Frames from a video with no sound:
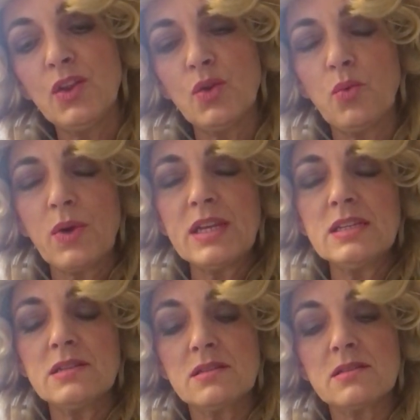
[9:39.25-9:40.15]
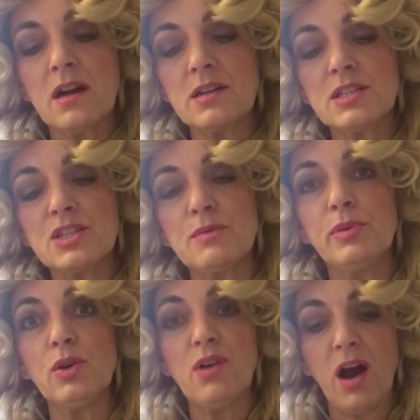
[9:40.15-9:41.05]
The wind started to
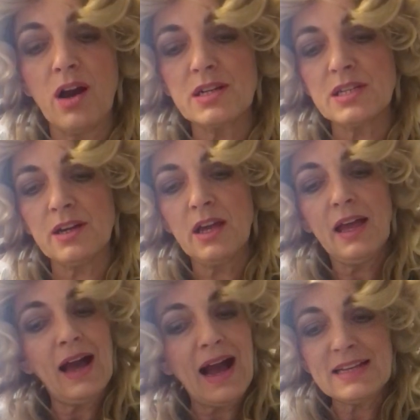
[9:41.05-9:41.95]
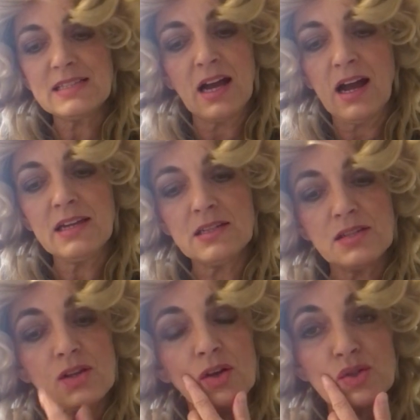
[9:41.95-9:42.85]
blow harder. I tied
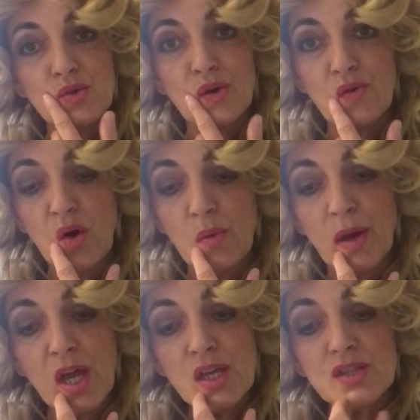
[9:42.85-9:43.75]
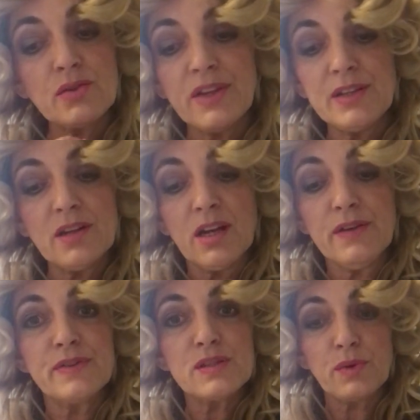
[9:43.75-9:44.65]
us all to a rope so that none
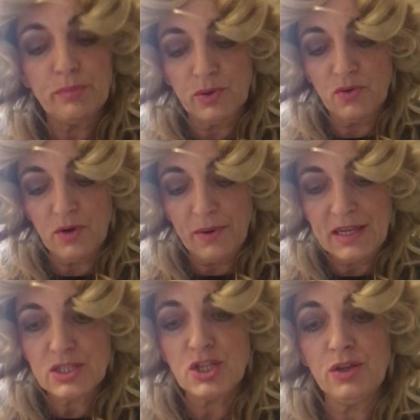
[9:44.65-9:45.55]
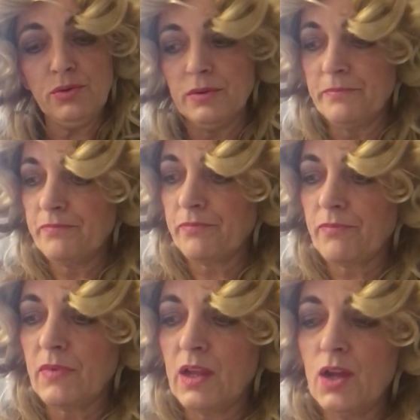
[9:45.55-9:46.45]
of us would blow away too.
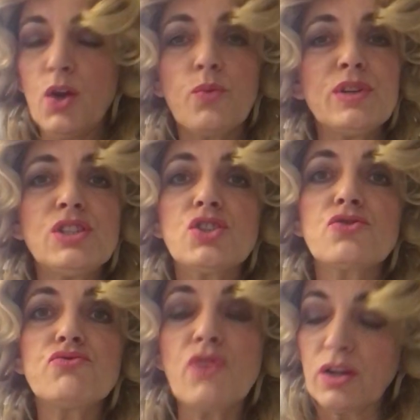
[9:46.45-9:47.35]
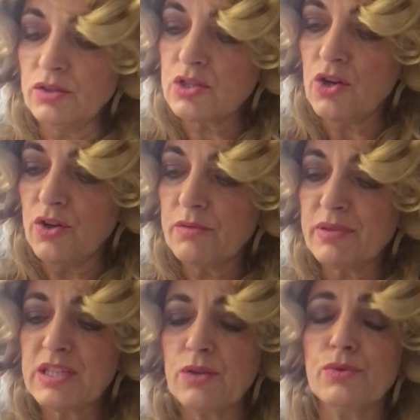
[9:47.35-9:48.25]
We struggled on,
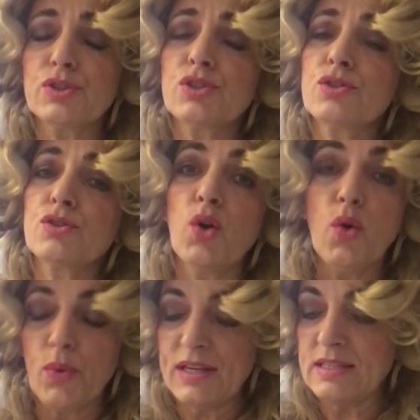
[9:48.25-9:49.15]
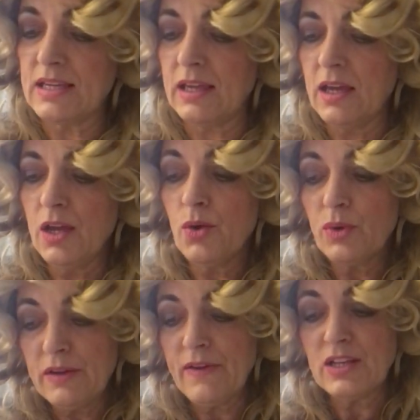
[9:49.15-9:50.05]
but it was so windy.
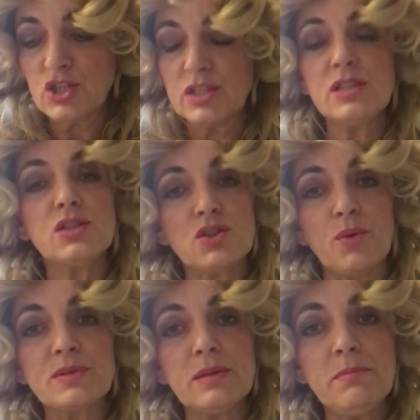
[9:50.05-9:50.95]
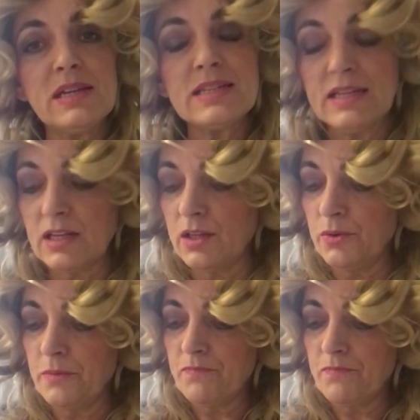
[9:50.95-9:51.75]
We eventually stopped and made an igloo.